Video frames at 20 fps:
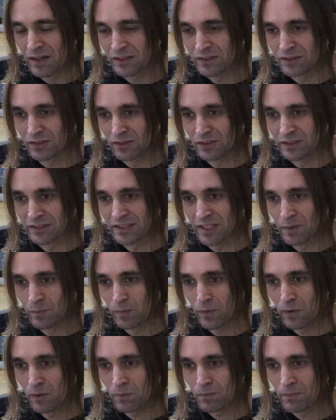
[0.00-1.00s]
certain
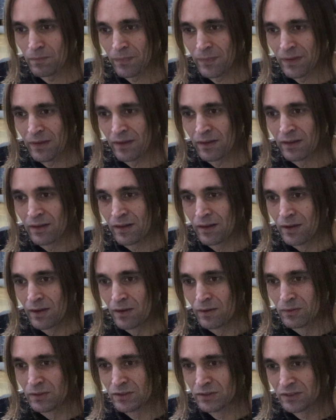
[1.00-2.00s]
tempo,
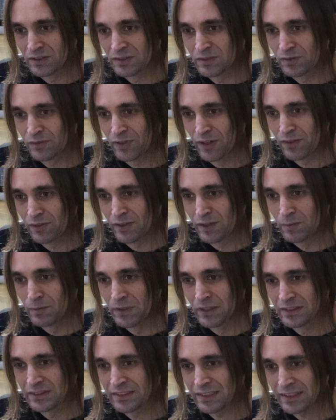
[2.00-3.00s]
which was 500
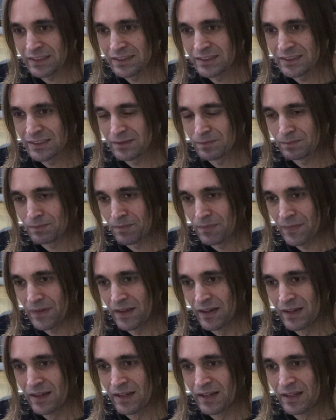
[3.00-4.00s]
milliseconds,
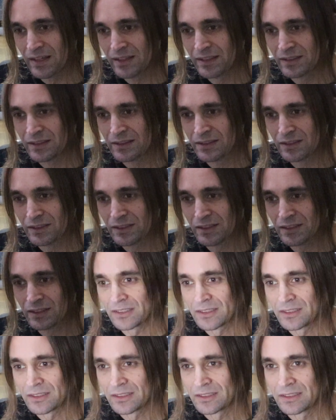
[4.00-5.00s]
and
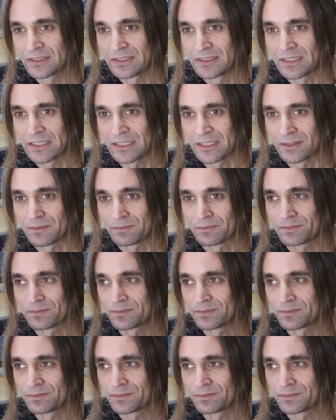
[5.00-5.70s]
yeah,